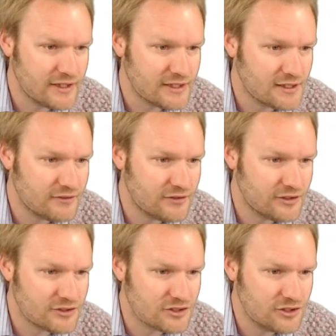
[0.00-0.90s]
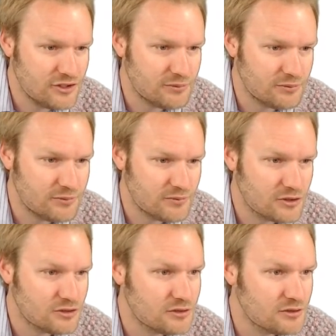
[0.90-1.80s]
That's our first term.
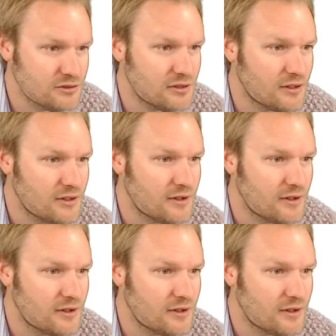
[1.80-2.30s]
Cool.